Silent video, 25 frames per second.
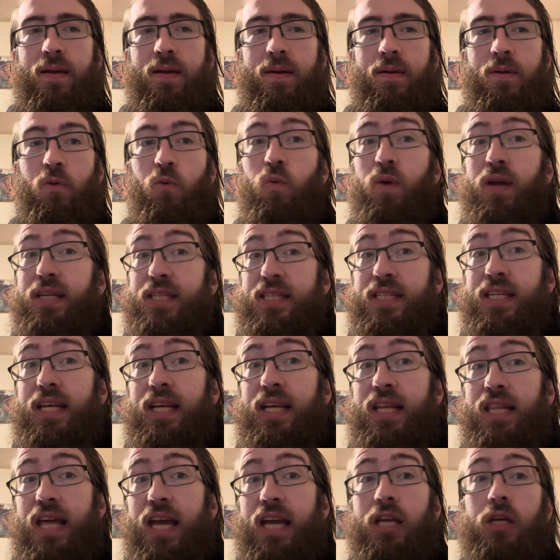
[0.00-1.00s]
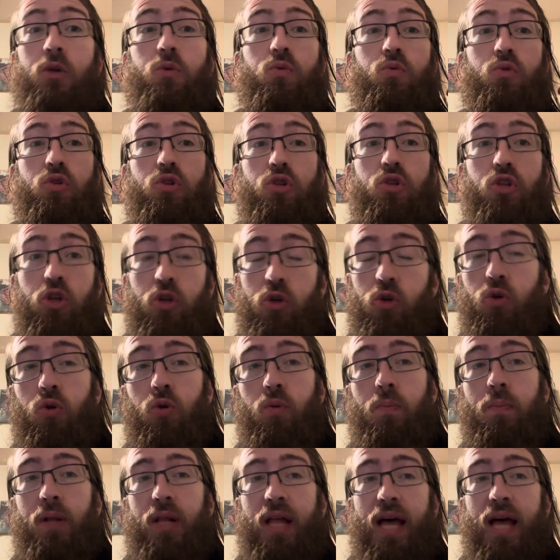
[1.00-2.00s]
we see that you
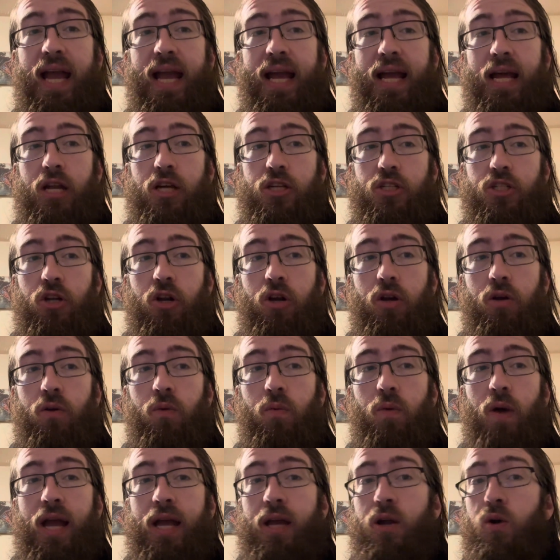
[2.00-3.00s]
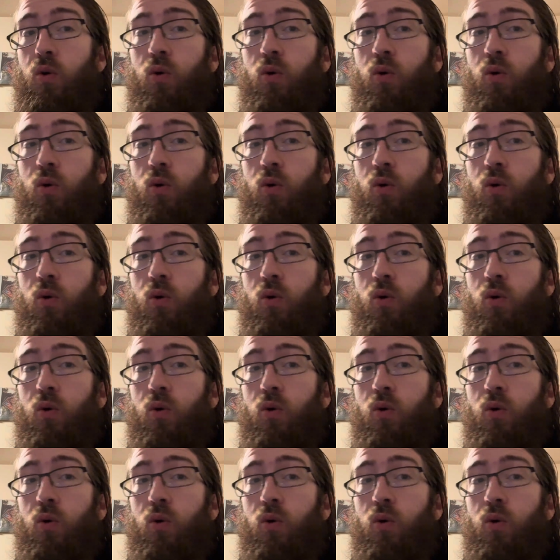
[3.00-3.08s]
do play in a certain way,